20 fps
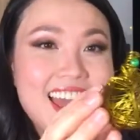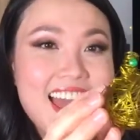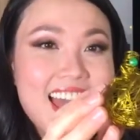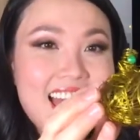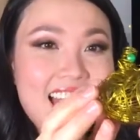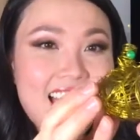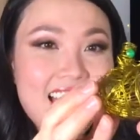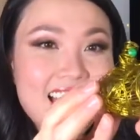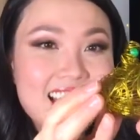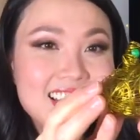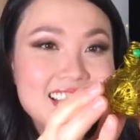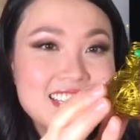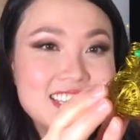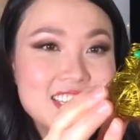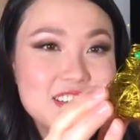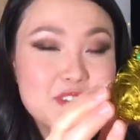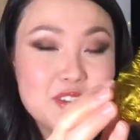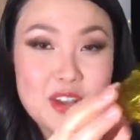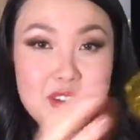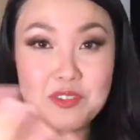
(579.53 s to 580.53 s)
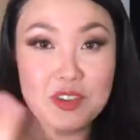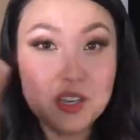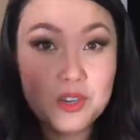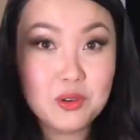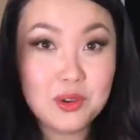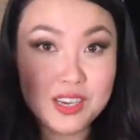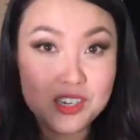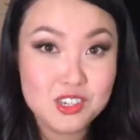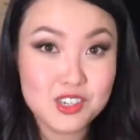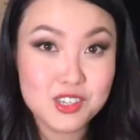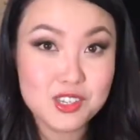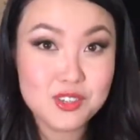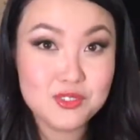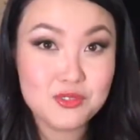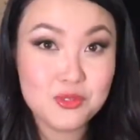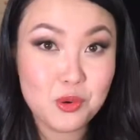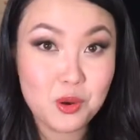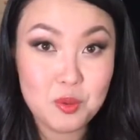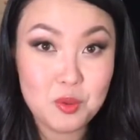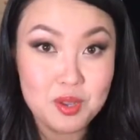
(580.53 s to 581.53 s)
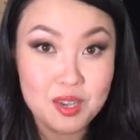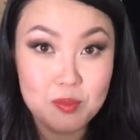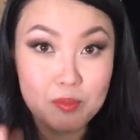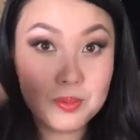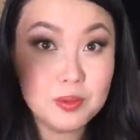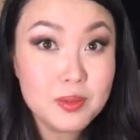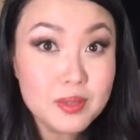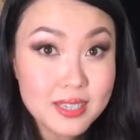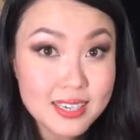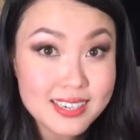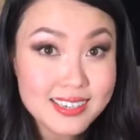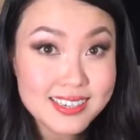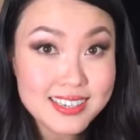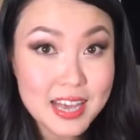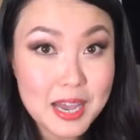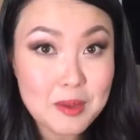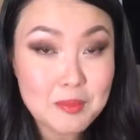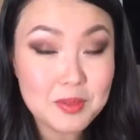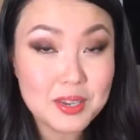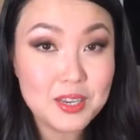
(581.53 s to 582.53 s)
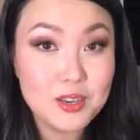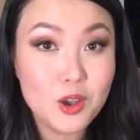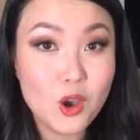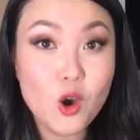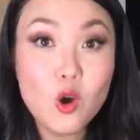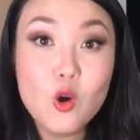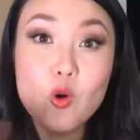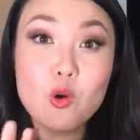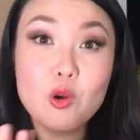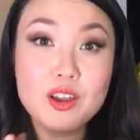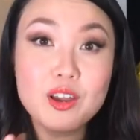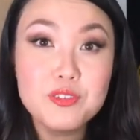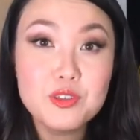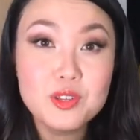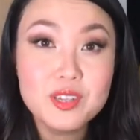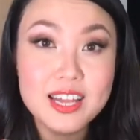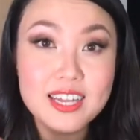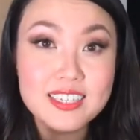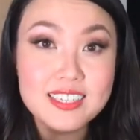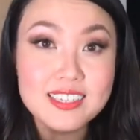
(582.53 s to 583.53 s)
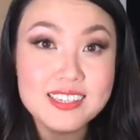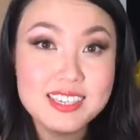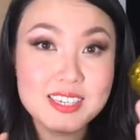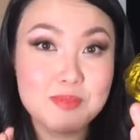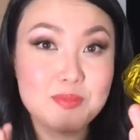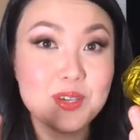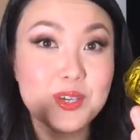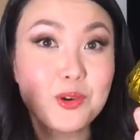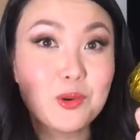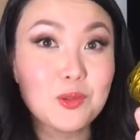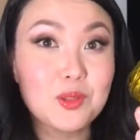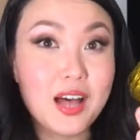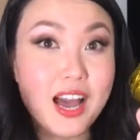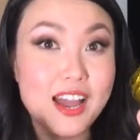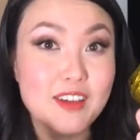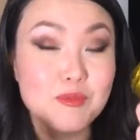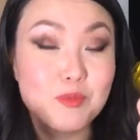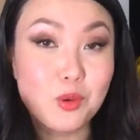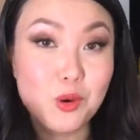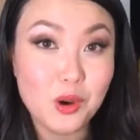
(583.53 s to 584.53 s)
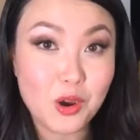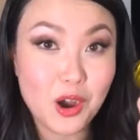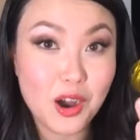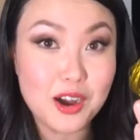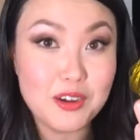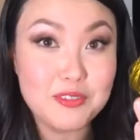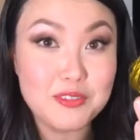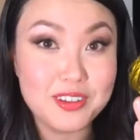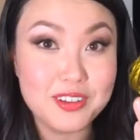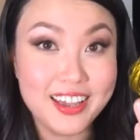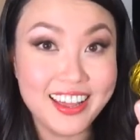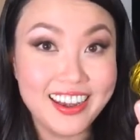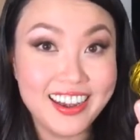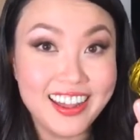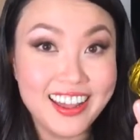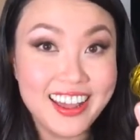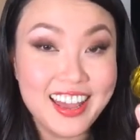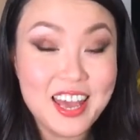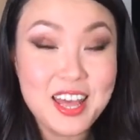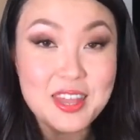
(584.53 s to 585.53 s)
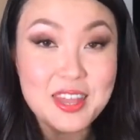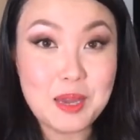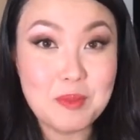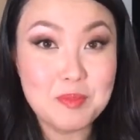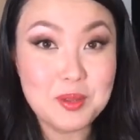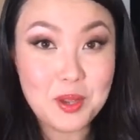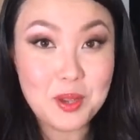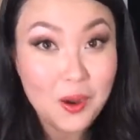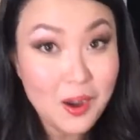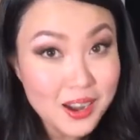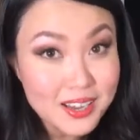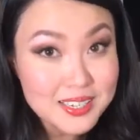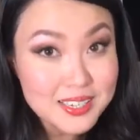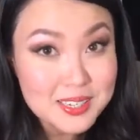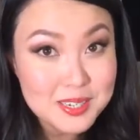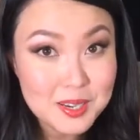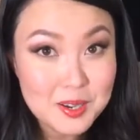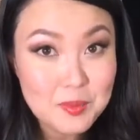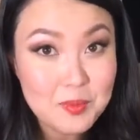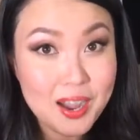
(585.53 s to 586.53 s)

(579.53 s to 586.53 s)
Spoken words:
And if you have any questions for me, please let me know, or if you'd like to see me go live more often, that'd be awesome.